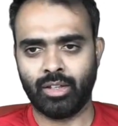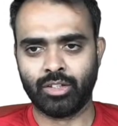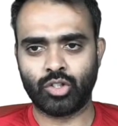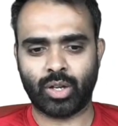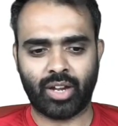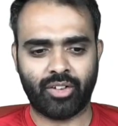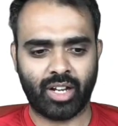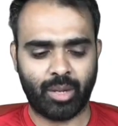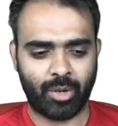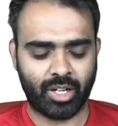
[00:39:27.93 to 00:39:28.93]
So I gave it a
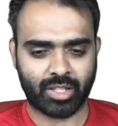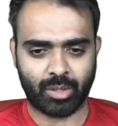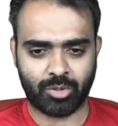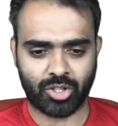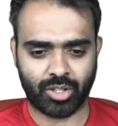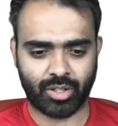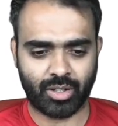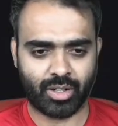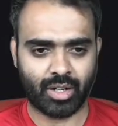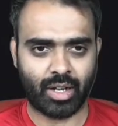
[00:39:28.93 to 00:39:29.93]
name and
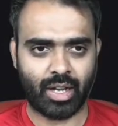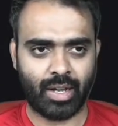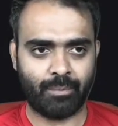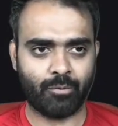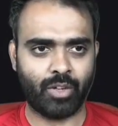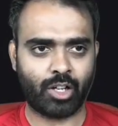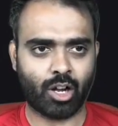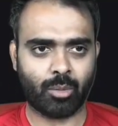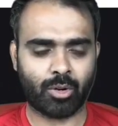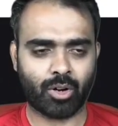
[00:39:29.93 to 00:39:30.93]
description. We'll
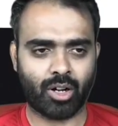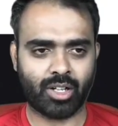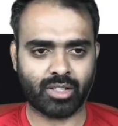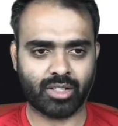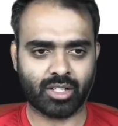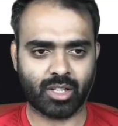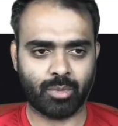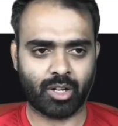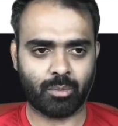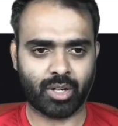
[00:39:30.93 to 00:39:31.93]
talk about royalties in just a
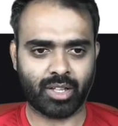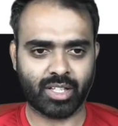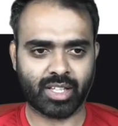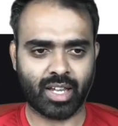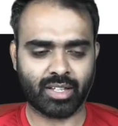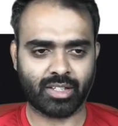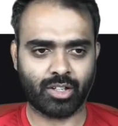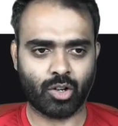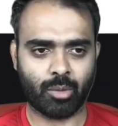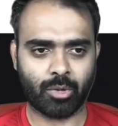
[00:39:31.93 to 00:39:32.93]
bit, but in this case,
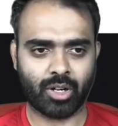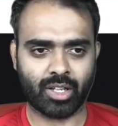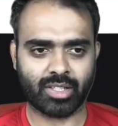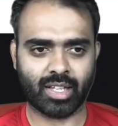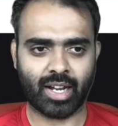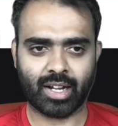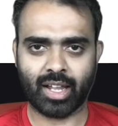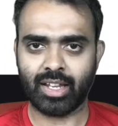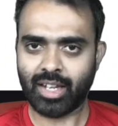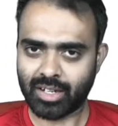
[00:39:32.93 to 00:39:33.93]
you know, I'm gonna select
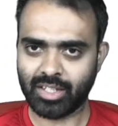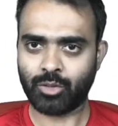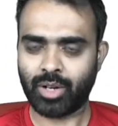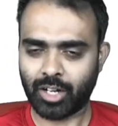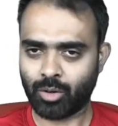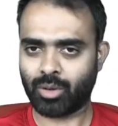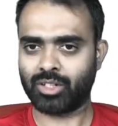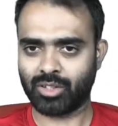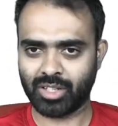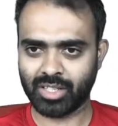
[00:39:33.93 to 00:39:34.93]
a ERC20
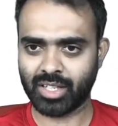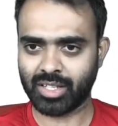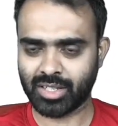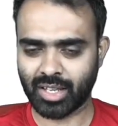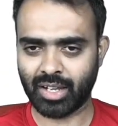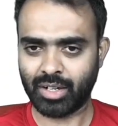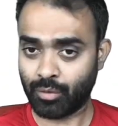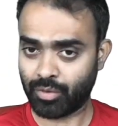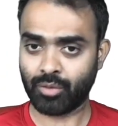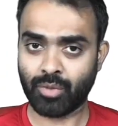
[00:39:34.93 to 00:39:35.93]
token. So this is
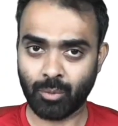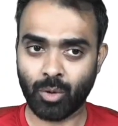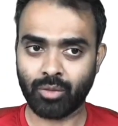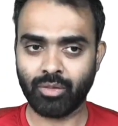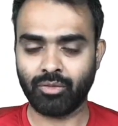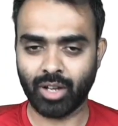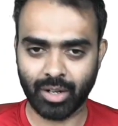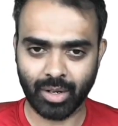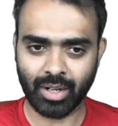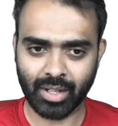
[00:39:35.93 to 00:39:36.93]
different from what we've
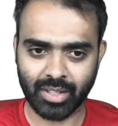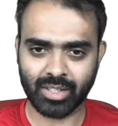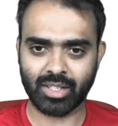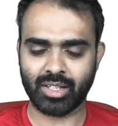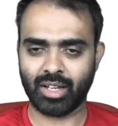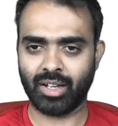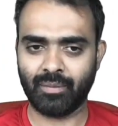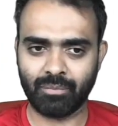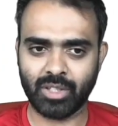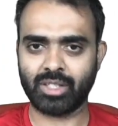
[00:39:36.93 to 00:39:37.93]
done, right? Like this is
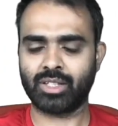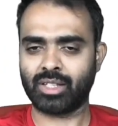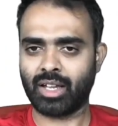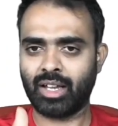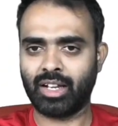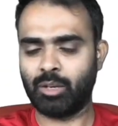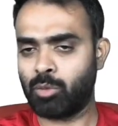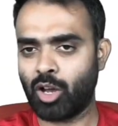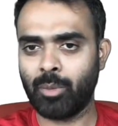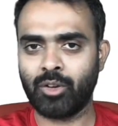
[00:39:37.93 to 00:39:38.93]
a
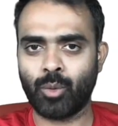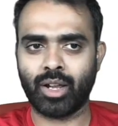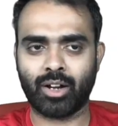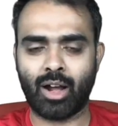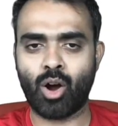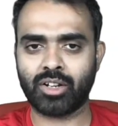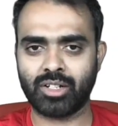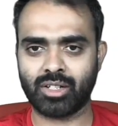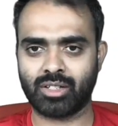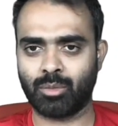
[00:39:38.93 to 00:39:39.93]
deployment where
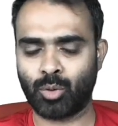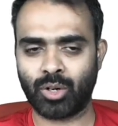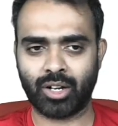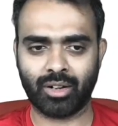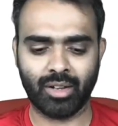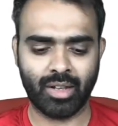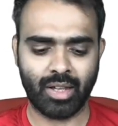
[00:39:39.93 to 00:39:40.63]
auctions are supported.